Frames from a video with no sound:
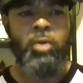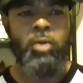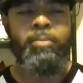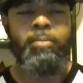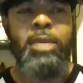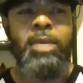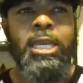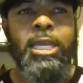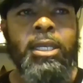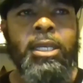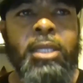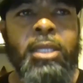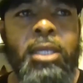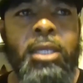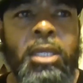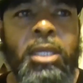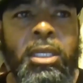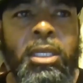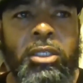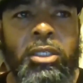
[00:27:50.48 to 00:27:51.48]
Men,
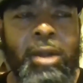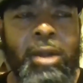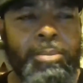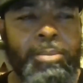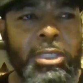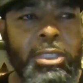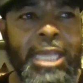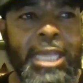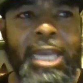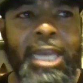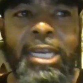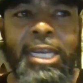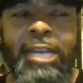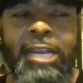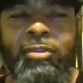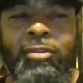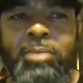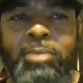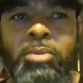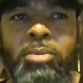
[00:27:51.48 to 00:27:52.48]
so I put that in
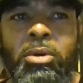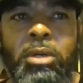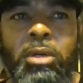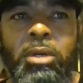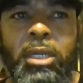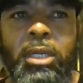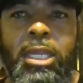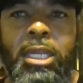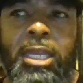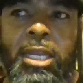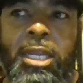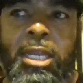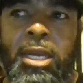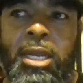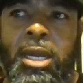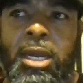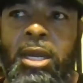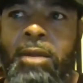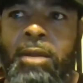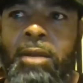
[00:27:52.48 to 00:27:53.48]
every book. And
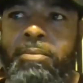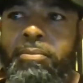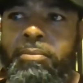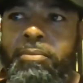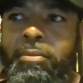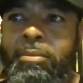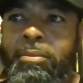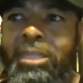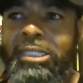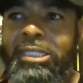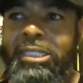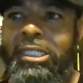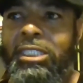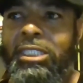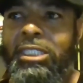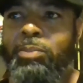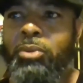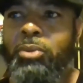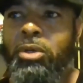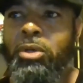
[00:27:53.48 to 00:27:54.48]
my
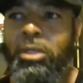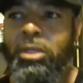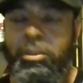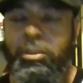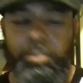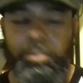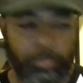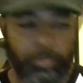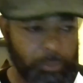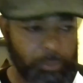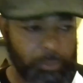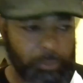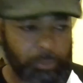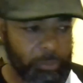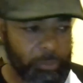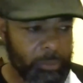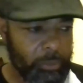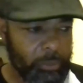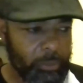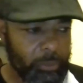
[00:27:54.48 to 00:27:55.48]
sixth book,
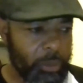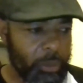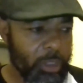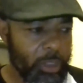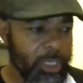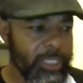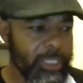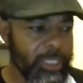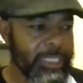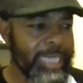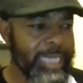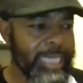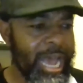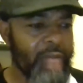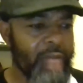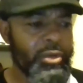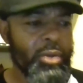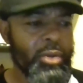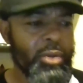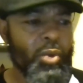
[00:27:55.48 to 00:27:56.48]
The
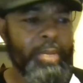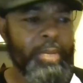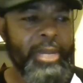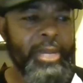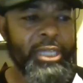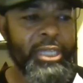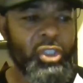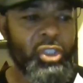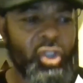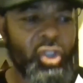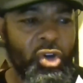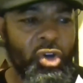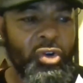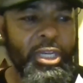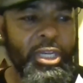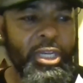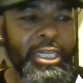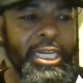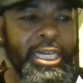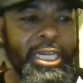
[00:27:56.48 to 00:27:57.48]
Diary of One Man's
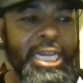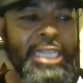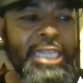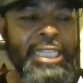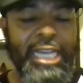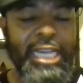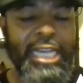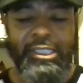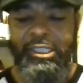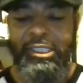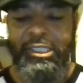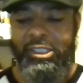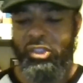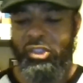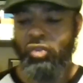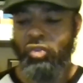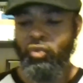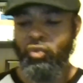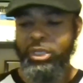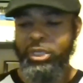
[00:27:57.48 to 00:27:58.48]
Journey, that's just the
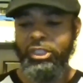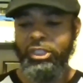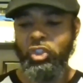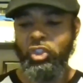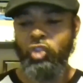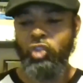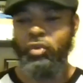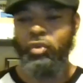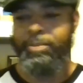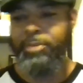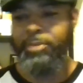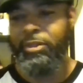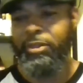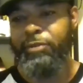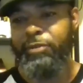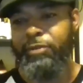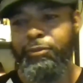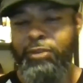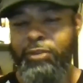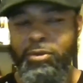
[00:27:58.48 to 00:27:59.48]
written script of the
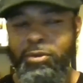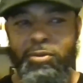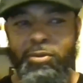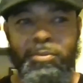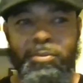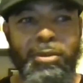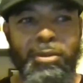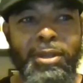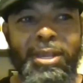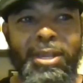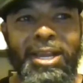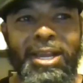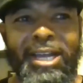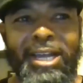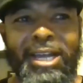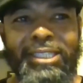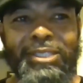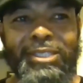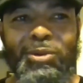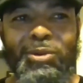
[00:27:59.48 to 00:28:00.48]
film.
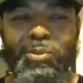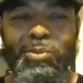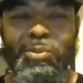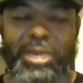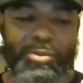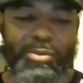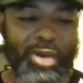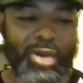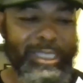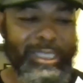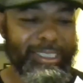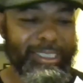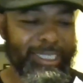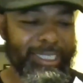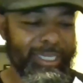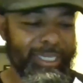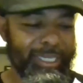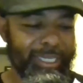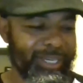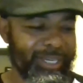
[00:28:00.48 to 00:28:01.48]
I told people, I
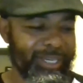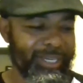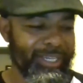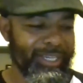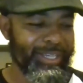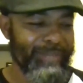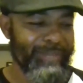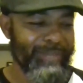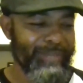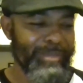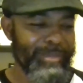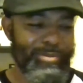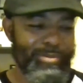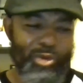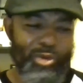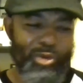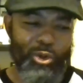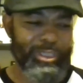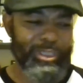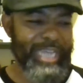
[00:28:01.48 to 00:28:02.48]
said,
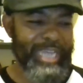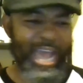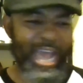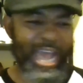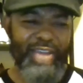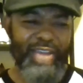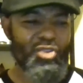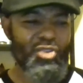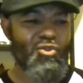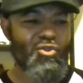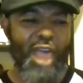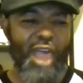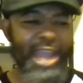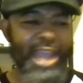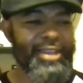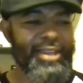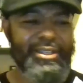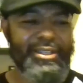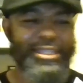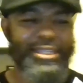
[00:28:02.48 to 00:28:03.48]
people always say, how you
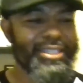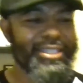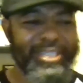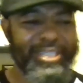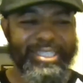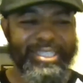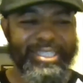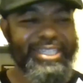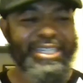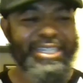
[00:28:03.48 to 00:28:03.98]
write it? And this,